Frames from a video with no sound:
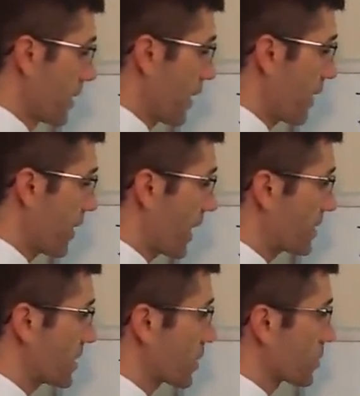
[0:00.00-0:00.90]
And that
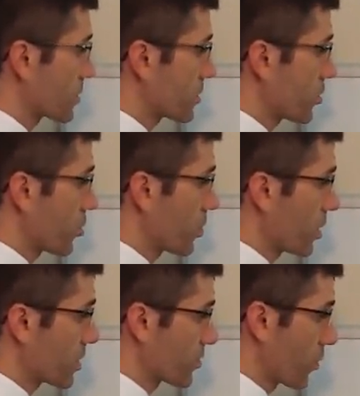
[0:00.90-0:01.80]
is equal to 2
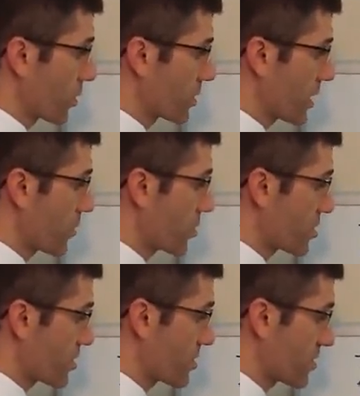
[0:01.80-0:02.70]
plus 14, which
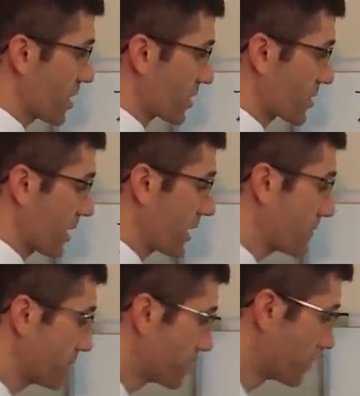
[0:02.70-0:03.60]
is
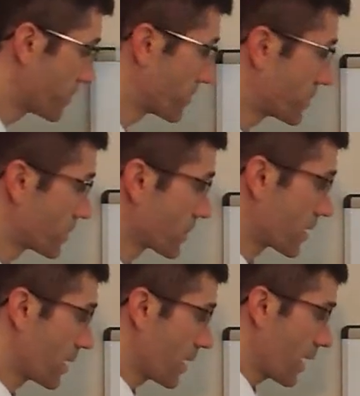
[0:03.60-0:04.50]
16.
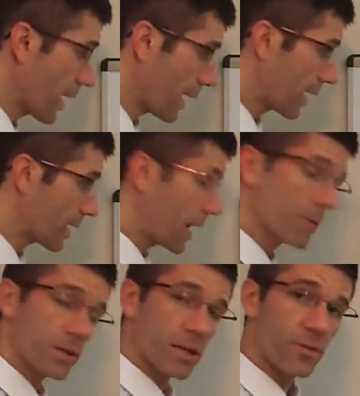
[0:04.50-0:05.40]
And I'm
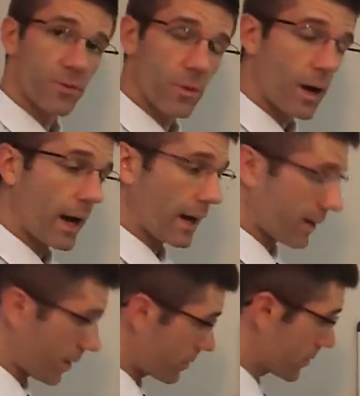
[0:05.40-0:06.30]
looking for y.
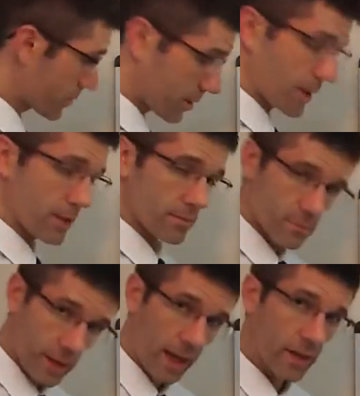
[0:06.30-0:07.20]
Now, again,
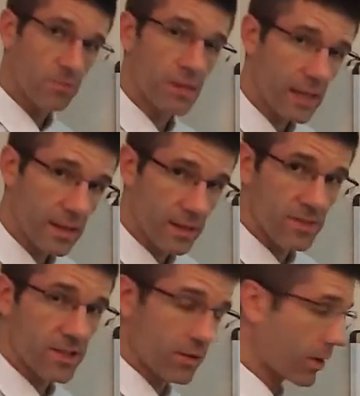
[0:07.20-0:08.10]
I don't need the
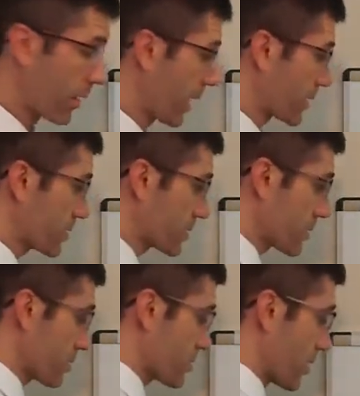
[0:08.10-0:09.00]
0 x's
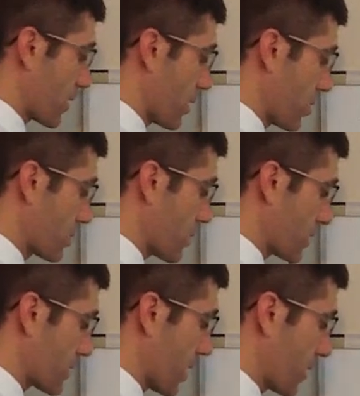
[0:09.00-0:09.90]
because they're gone.
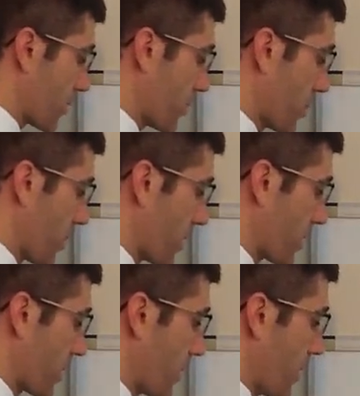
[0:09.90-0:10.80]
That's kind of the
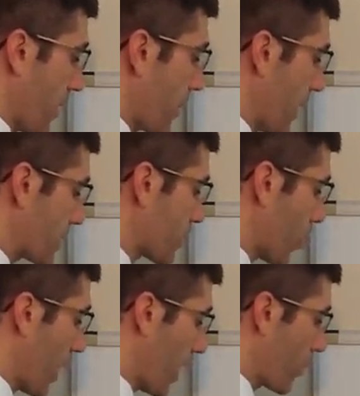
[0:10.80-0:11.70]
point. That's
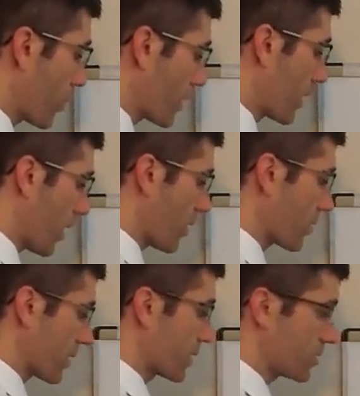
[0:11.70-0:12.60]
why we call
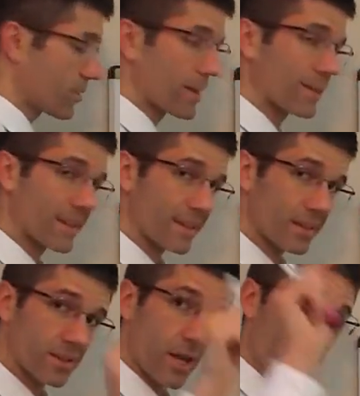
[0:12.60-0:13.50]
this, you can look at the
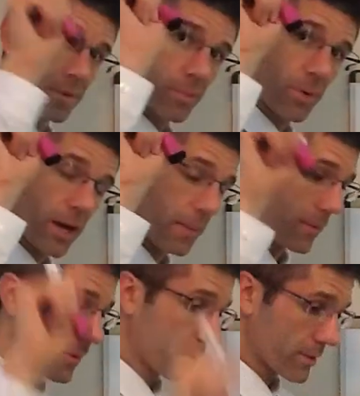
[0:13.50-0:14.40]
top of the
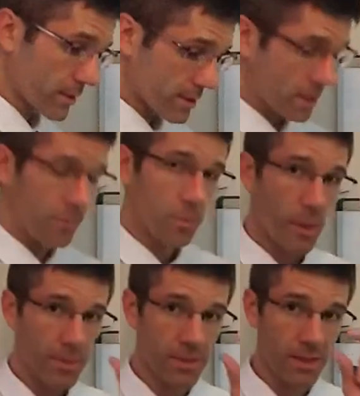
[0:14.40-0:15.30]
paper. Look at the top of the
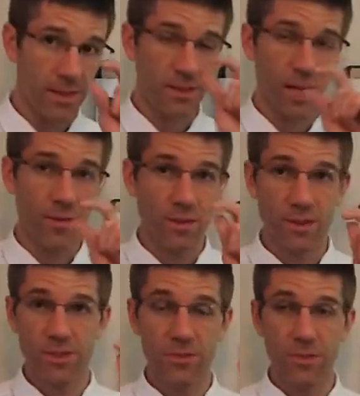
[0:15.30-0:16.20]
paper that says solving
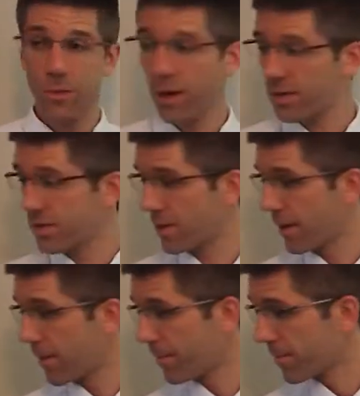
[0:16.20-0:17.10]
systems of equation
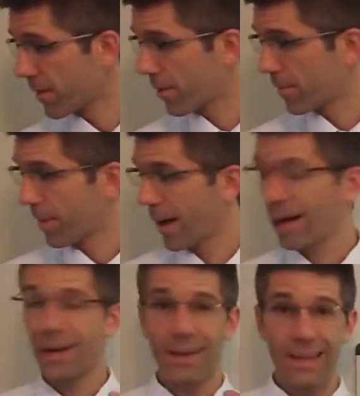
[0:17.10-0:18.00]

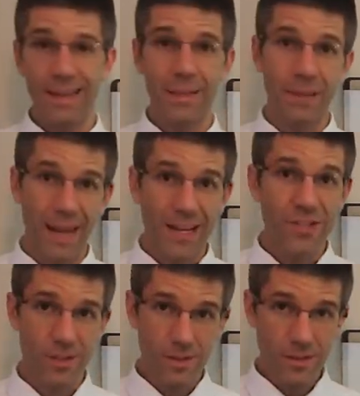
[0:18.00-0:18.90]
by
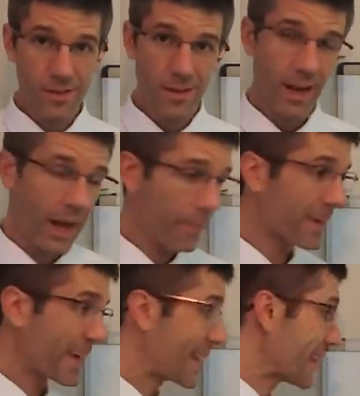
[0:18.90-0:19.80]
elimination.
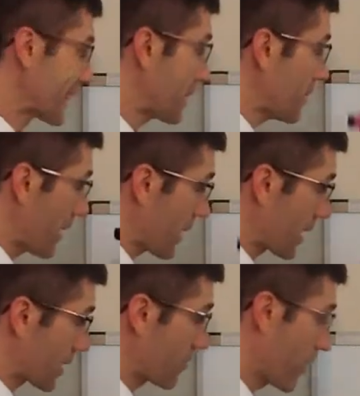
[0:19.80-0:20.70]
I'm
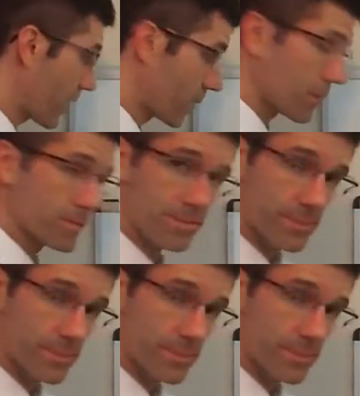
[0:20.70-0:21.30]
eliminating a variable.